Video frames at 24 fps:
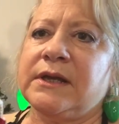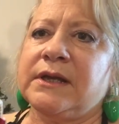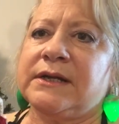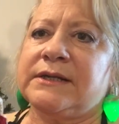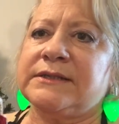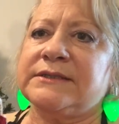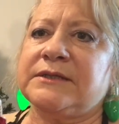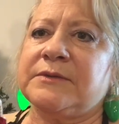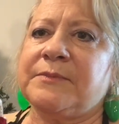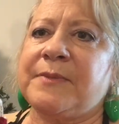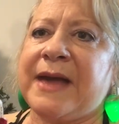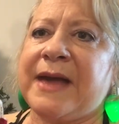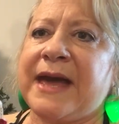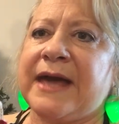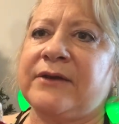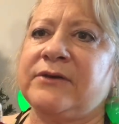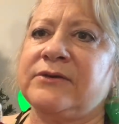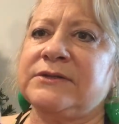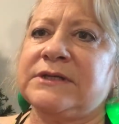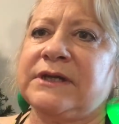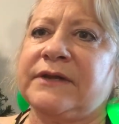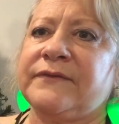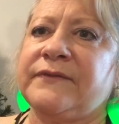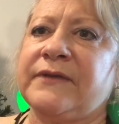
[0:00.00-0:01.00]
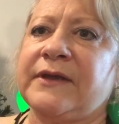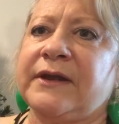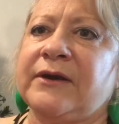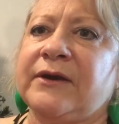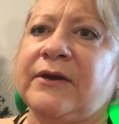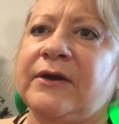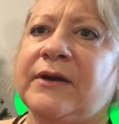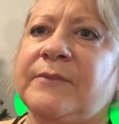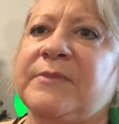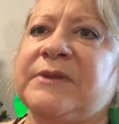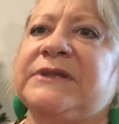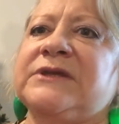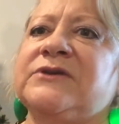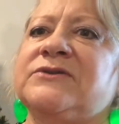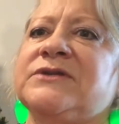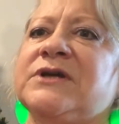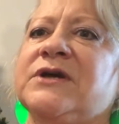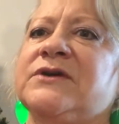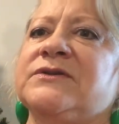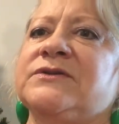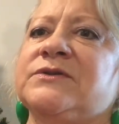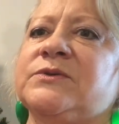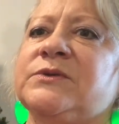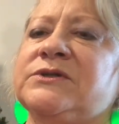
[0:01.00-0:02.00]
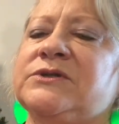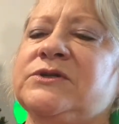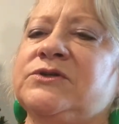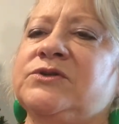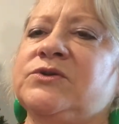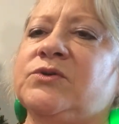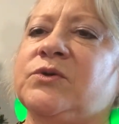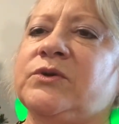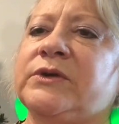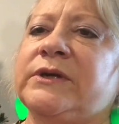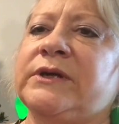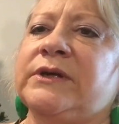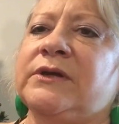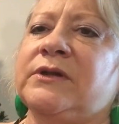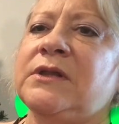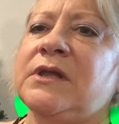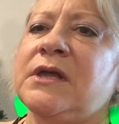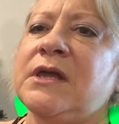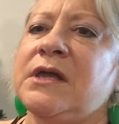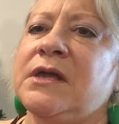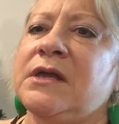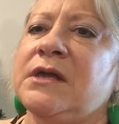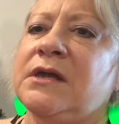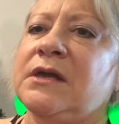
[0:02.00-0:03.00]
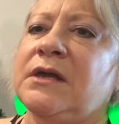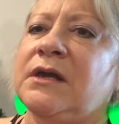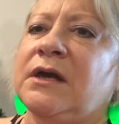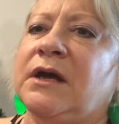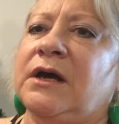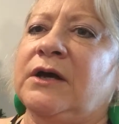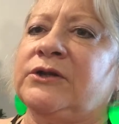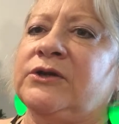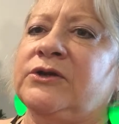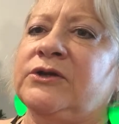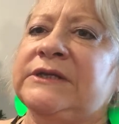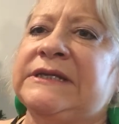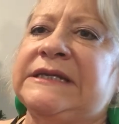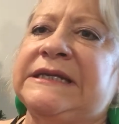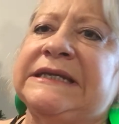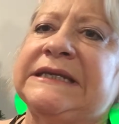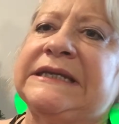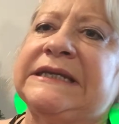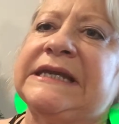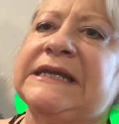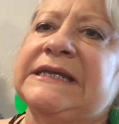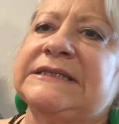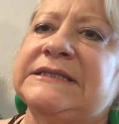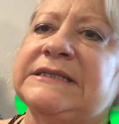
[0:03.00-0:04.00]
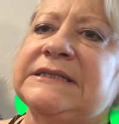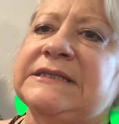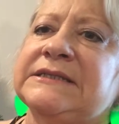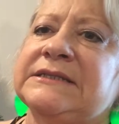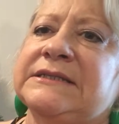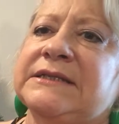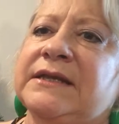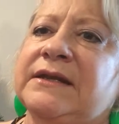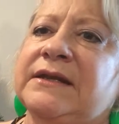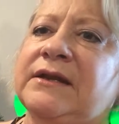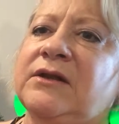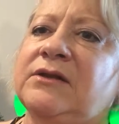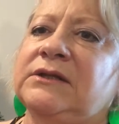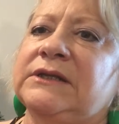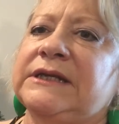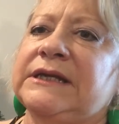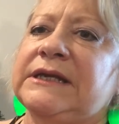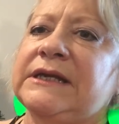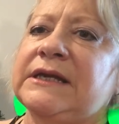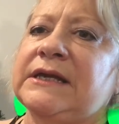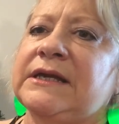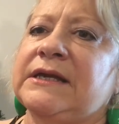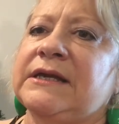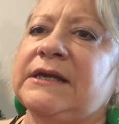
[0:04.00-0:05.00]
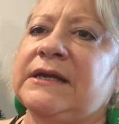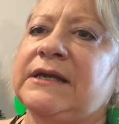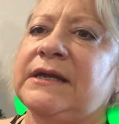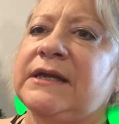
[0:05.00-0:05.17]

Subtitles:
because the pattern's on there, but there's also a tutorial on Good Knit Kisses that I'll link.